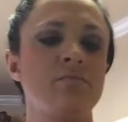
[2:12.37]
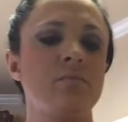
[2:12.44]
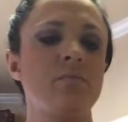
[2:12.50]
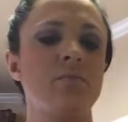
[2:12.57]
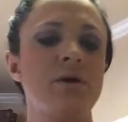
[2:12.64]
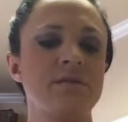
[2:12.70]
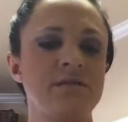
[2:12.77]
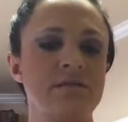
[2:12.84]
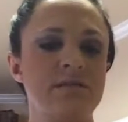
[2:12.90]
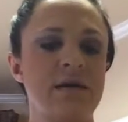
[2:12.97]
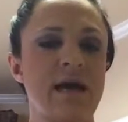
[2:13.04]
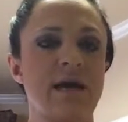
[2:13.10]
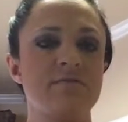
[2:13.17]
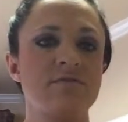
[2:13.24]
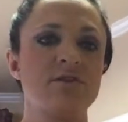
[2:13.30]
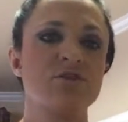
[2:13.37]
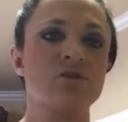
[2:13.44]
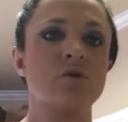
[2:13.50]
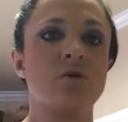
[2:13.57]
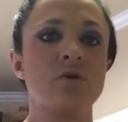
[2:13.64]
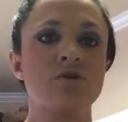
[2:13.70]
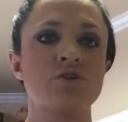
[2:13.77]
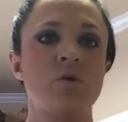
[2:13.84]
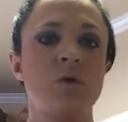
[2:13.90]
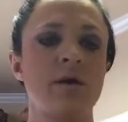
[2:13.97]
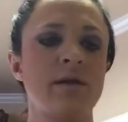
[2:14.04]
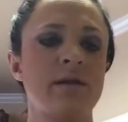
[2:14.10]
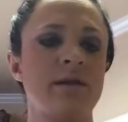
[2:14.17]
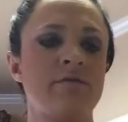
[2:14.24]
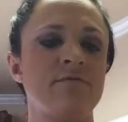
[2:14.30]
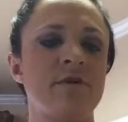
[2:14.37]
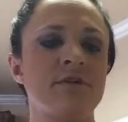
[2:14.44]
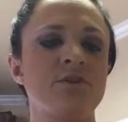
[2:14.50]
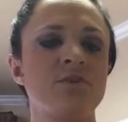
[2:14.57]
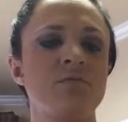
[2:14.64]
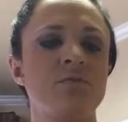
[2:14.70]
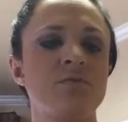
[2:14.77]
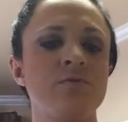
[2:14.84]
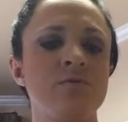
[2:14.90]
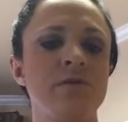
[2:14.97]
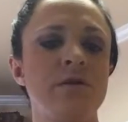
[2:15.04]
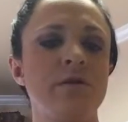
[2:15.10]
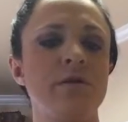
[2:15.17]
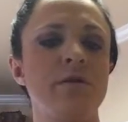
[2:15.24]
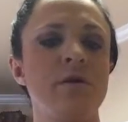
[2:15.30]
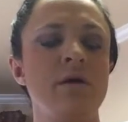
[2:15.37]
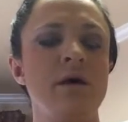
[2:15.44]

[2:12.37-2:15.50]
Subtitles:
but since I have such a large quantity of vegetables here,